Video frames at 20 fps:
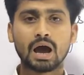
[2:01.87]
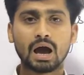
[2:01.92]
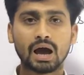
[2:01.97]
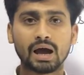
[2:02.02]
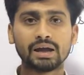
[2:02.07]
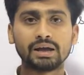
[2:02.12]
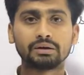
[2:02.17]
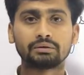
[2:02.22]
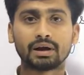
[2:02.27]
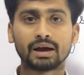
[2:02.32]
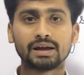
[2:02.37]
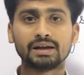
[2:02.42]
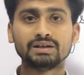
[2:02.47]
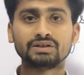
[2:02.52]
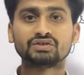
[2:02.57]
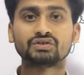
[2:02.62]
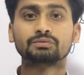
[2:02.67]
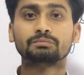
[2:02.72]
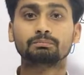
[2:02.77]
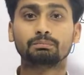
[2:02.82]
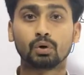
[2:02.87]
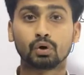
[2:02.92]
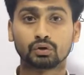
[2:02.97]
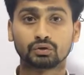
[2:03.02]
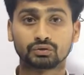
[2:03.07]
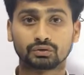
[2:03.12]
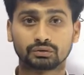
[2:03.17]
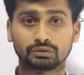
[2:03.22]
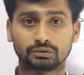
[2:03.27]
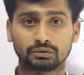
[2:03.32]
I write
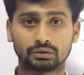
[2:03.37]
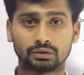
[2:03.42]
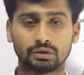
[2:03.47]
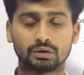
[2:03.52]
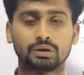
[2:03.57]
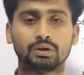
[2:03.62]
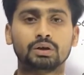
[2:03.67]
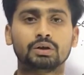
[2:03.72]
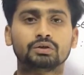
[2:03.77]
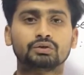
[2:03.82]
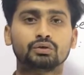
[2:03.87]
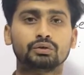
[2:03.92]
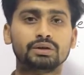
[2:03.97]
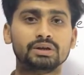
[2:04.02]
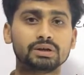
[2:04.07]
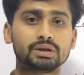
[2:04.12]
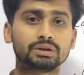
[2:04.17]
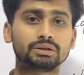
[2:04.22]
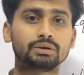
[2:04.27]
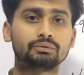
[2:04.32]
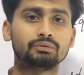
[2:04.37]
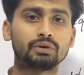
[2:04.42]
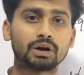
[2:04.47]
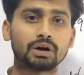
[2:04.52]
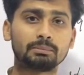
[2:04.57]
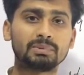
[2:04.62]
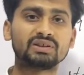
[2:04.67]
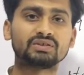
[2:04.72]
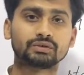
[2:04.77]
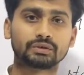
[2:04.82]
books. So here the
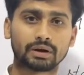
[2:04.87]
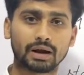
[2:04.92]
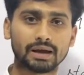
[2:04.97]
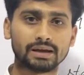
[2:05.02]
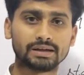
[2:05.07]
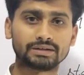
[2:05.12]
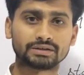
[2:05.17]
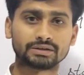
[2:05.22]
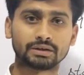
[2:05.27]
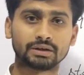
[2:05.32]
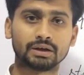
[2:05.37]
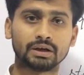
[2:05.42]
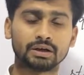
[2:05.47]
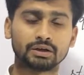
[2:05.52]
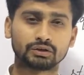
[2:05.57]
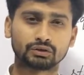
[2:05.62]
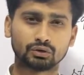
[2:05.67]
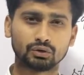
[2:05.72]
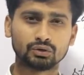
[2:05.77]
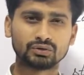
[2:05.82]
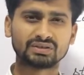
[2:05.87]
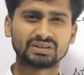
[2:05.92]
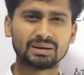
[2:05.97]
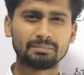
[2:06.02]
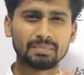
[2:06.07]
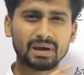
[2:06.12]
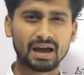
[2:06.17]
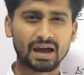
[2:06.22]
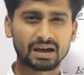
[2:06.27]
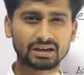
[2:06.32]
verb is write. So
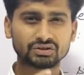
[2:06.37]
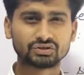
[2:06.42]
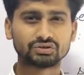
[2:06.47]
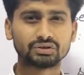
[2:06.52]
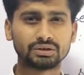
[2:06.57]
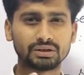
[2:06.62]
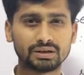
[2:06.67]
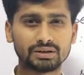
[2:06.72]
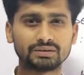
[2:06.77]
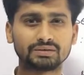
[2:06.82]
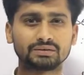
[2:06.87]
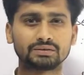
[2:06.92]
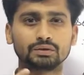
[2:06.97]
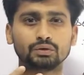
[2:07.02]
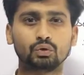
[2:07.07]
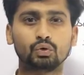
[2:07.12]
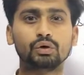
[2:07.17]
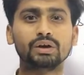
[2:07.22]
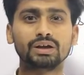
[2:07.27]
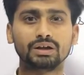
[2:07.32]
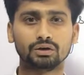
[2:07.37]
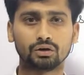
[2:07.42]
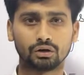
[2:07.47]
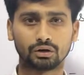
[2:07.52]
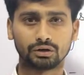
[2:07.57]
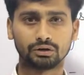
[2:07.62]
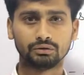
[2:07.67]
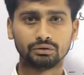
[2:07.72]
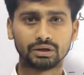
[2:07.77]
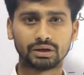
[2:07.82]
some action is going
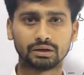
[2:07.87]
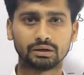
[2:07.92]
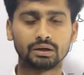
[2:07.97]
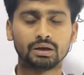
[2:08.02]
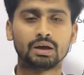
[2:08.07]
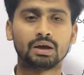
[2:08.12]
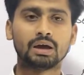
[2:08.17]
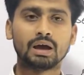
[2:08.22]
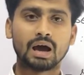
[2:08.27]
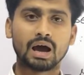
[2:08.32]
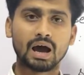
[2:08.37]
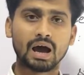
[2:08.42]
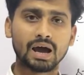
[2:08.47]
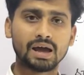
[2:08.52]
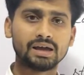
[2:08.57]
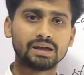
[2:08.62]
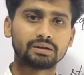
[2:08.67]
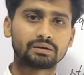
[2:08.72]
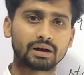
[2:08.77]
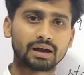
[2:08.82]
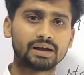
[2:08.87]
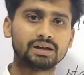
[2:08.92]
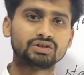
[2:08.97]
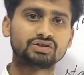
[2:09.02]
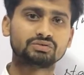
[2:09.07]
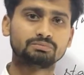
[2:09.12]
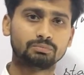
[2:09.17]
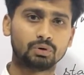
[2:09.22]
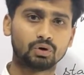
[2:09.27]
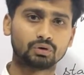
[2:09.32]
on. Okay, I
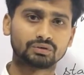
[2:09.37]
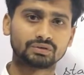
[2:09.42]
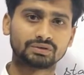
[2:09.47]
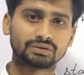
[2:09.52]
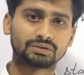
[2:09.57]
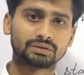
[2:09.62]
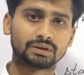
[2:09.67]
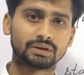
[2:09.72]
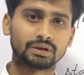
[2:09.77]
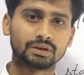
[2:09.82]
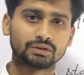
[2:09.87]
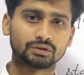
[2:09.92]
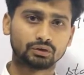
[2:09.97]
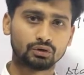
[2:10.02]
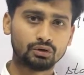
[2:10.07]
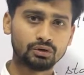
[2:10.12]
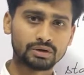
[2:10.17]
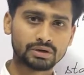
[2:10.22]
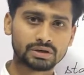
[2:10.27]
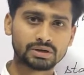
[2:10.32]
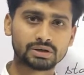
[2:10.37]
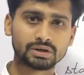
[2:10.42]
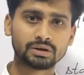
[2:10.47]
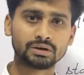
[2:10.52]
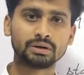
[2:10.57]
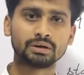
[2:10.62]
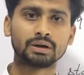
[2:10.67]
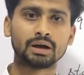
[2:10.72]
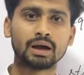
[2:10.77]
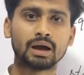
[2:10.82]
write books. So
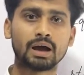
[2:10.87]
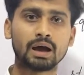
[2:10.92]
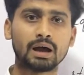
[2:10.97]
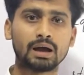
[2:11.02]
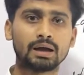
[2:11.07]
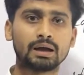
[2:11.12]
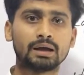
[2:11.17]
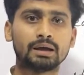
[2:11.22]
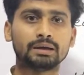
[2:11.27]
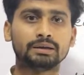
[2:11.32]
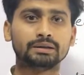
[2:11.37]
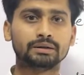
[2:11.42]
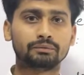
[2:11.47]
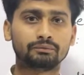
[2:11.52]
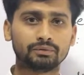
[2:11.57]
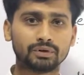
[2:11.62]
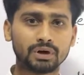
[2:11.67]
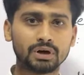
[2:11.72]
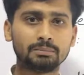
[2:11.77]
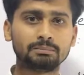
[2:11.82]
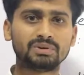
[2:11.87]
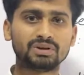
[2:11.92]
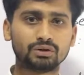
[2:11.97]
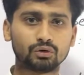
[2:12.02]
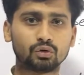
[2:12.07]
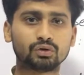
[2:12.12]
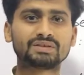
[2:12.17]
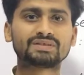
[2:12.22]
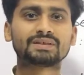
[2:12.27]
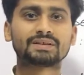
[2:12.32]
here the verb
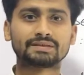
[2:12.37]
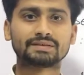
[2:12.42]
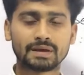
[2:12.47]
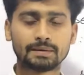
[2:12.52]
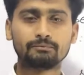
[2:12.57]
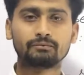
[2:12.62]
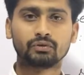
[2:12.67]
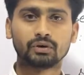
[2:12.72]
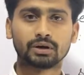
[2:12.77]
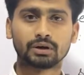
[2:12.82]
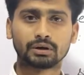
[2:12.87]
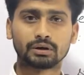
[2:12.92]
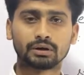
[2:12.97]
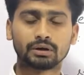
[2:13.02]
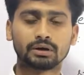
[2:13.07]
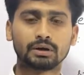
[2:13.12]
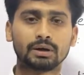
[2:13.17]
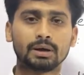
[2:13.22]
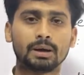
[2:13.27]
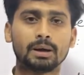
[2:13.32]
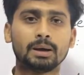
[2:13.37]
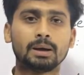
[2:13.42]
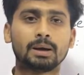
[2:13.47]
denotes some work.